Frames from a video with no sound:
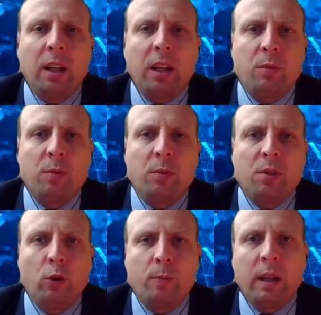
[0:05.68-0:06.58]
My name is
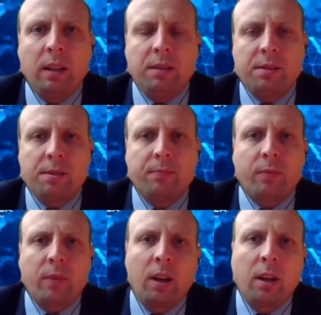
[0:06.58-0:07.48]
Vilius Benetis.
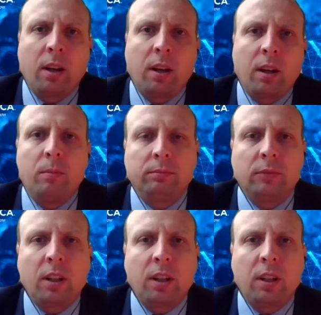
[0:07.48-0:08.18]
I'm